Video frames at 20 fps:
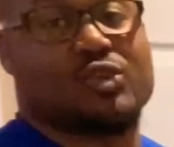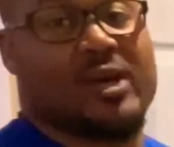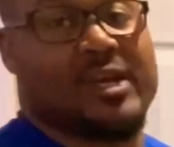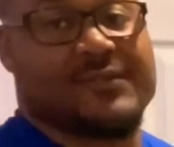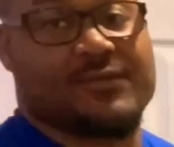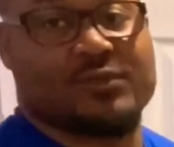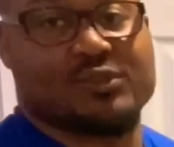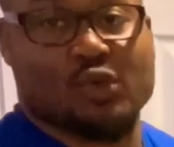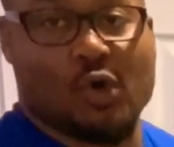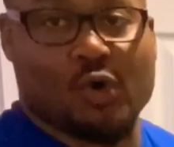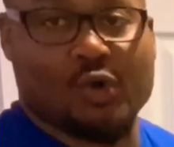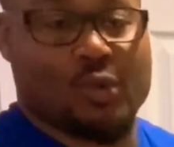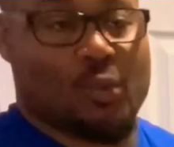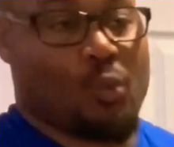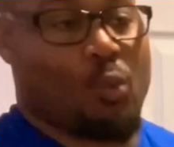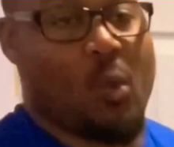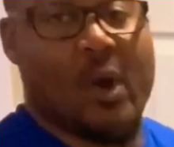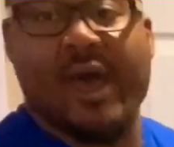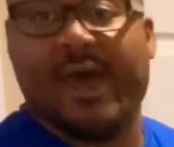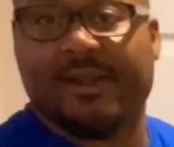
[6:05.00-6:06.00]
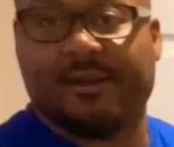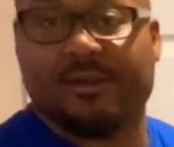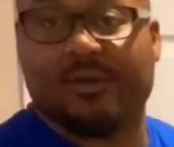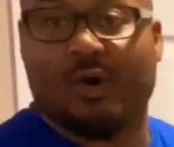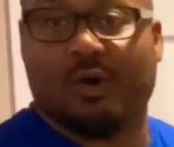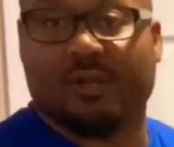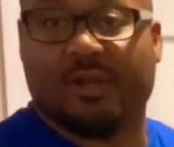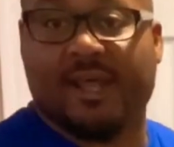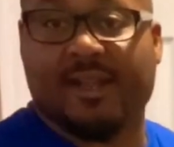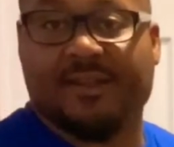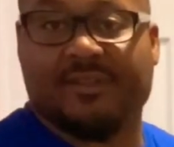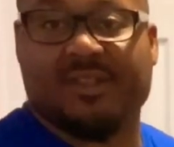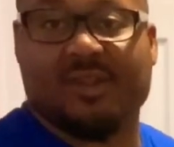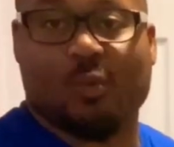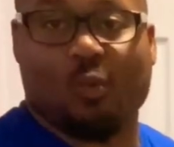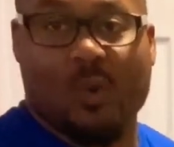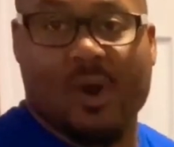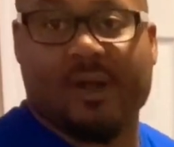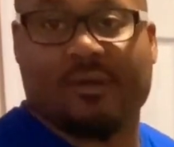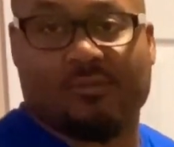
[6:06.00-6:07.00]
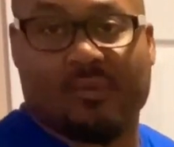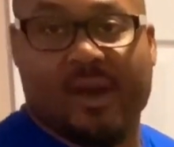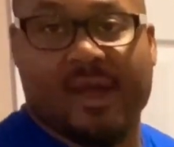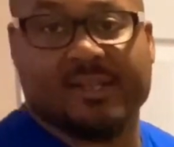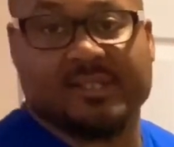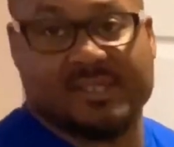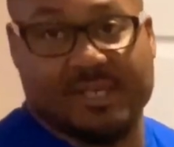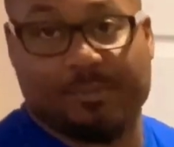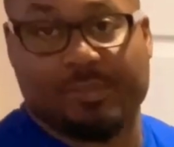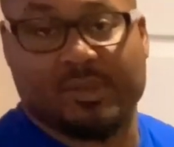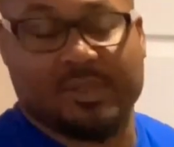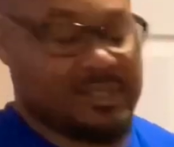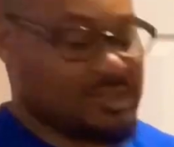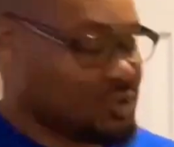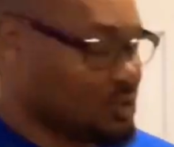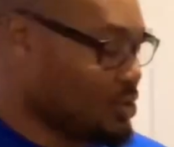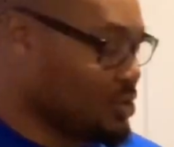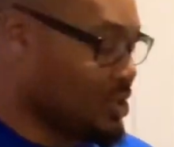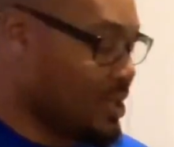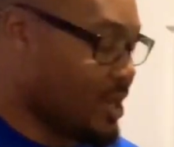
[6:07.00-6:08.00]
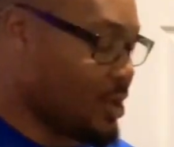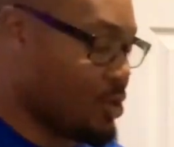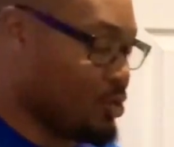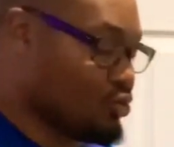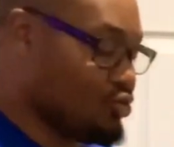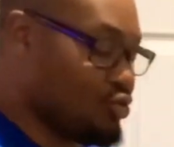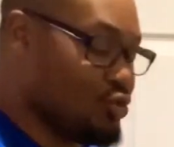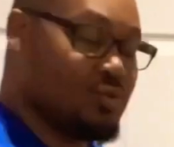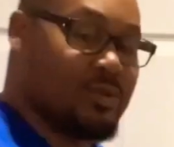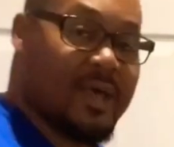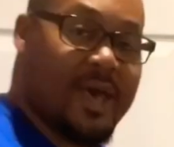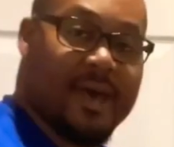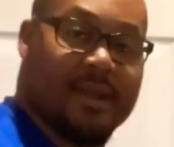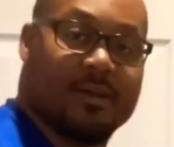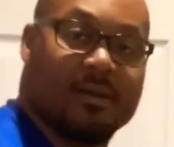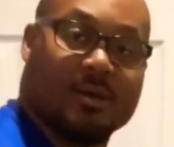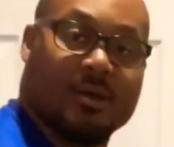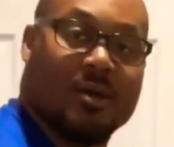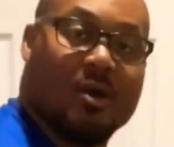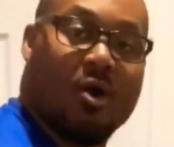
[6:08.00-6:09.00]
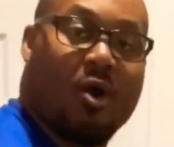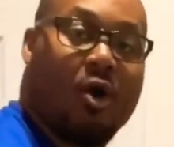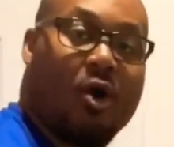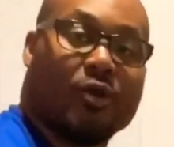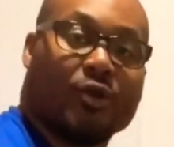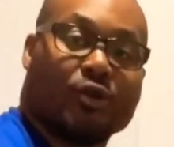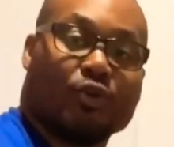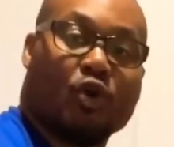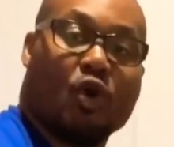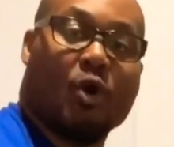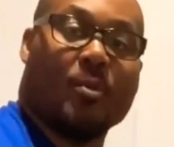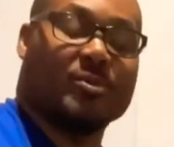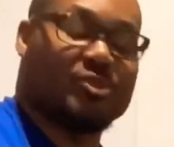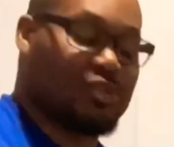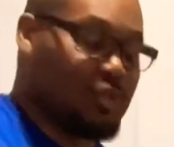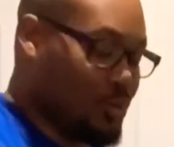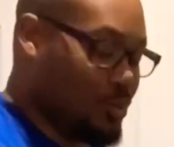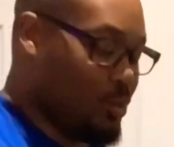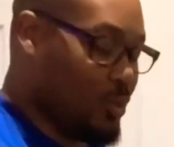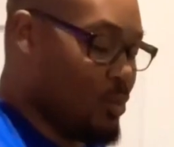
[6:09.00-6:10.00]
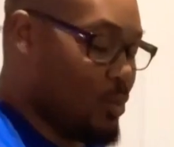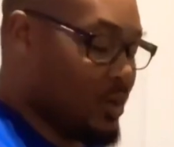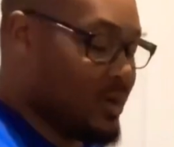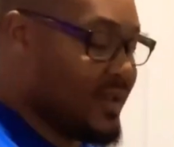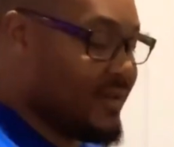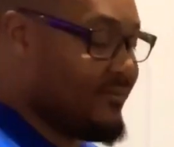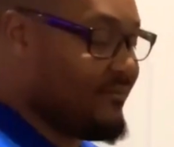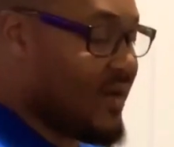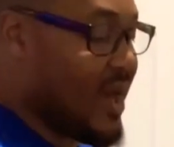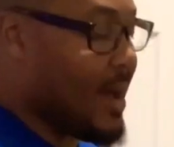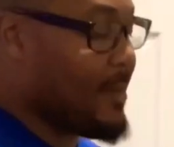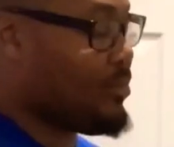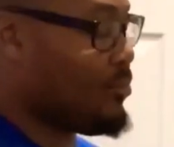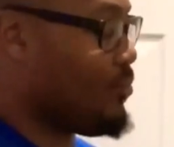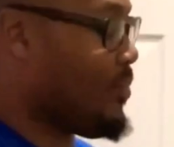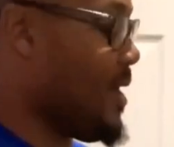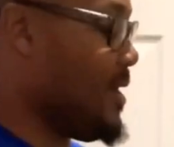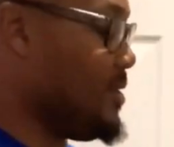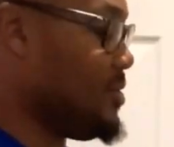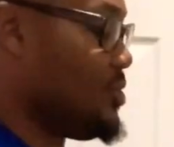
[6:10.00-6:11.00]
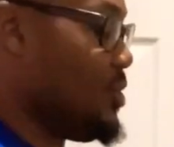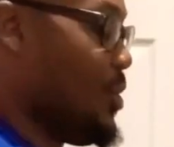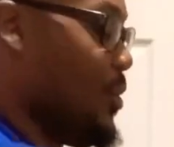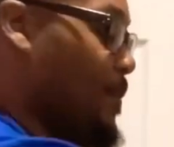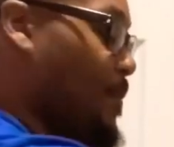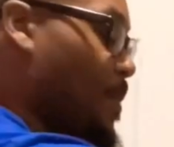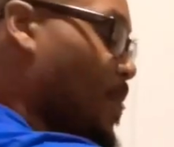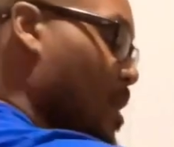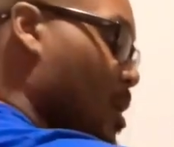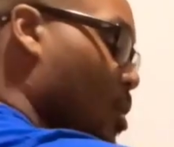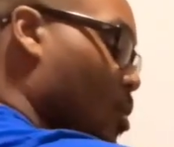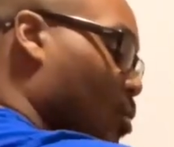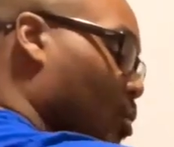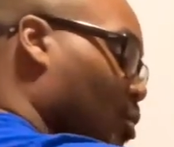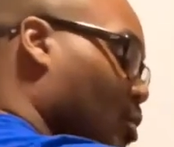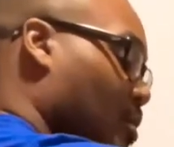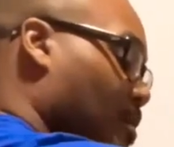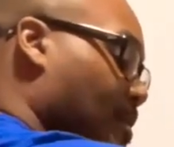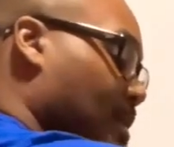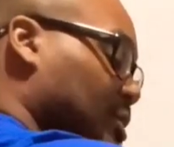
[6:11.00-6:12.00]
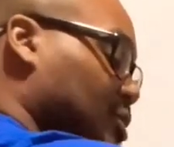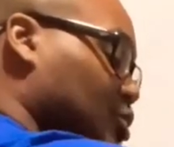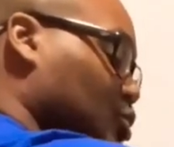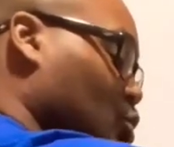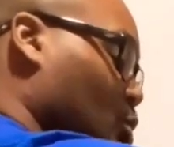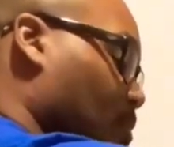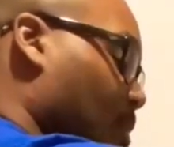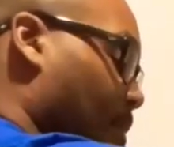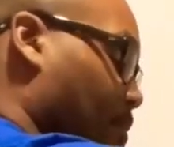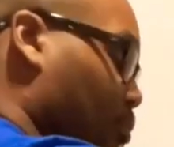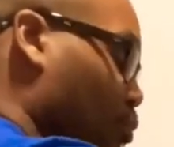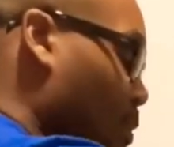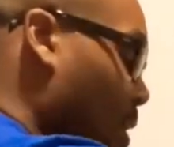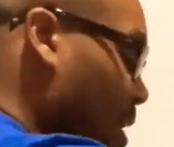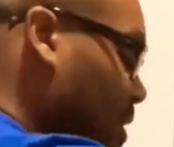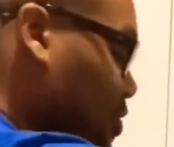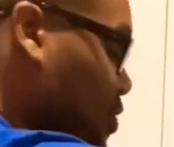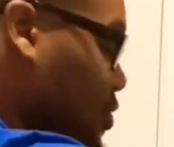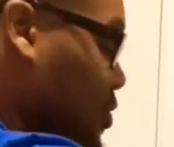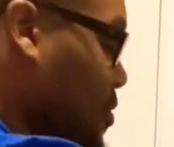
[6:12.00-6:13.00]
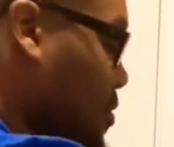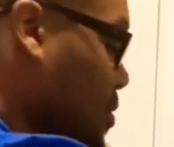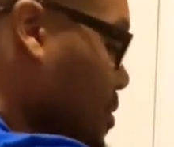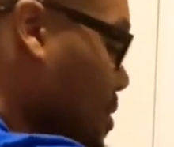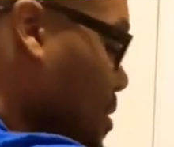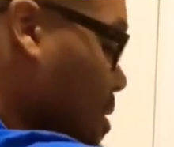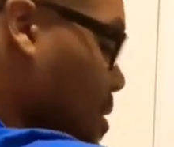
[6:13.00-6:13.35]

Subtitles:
transfers on anything wet, right? Typically, so you ain't going to do that on the garment. So we want to evaporate. So we're going to make sure my pressure